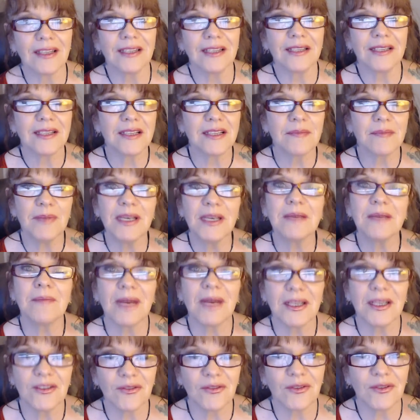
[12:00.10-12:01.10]
to speak
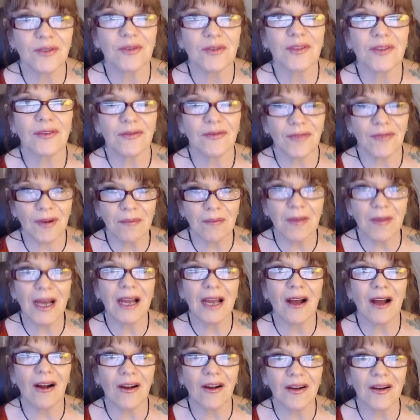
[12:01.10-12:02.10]
my truth from my
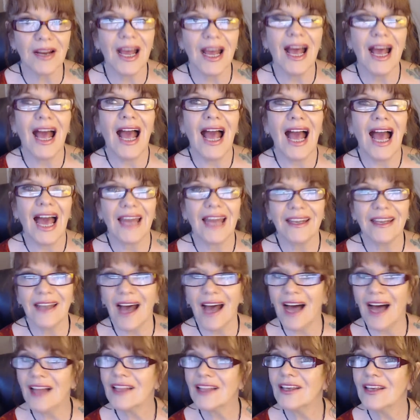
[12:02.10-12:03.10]
heart and
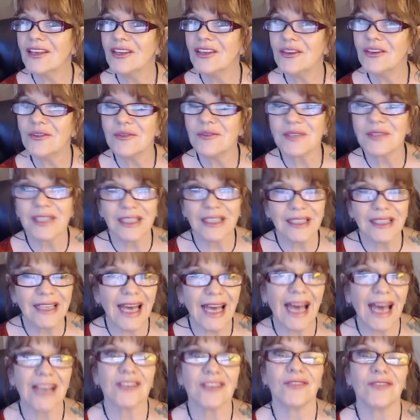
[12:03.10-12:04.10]
not use little
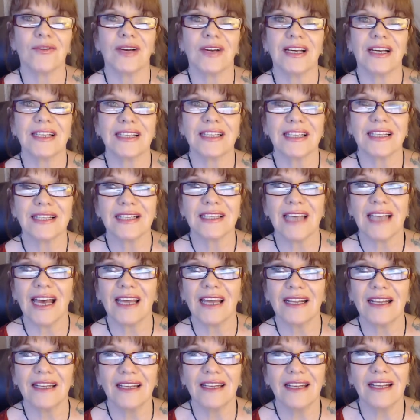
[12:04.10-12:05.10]
catchphrases
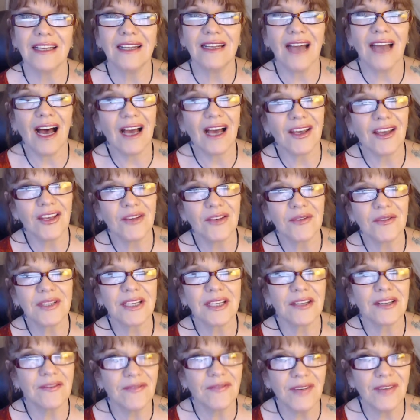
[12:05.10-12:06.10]
and not use
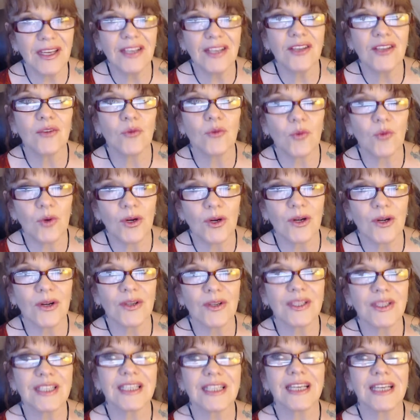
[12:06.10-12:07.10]
convenient
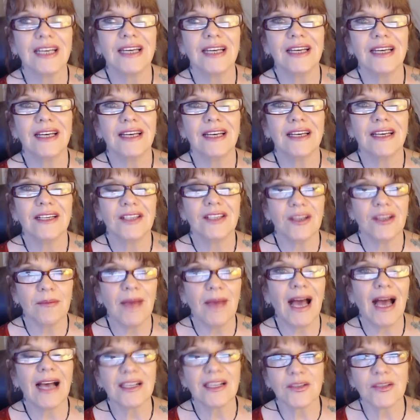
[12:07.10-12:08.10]
words to
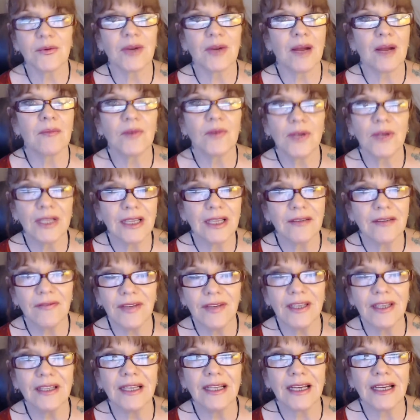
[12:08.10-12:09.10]
mask what I'm really
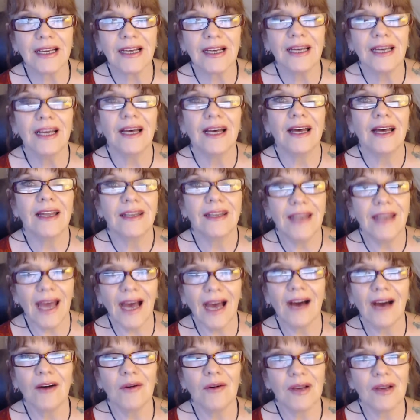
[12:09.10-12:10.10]
feeling.
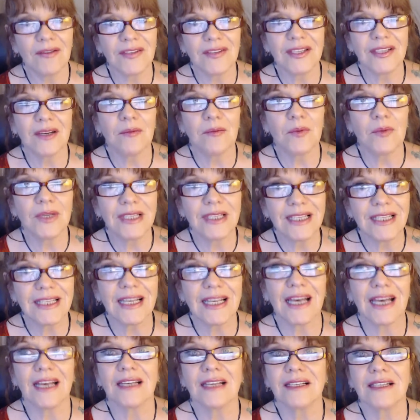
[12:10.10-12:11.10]
Now, if someone
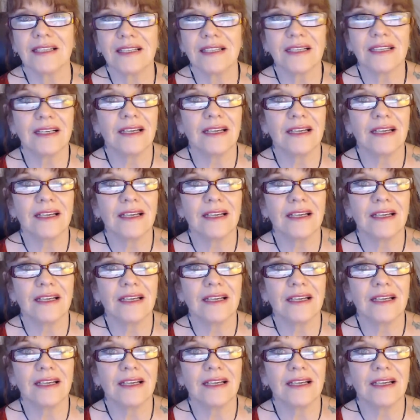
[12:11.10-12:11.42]
says,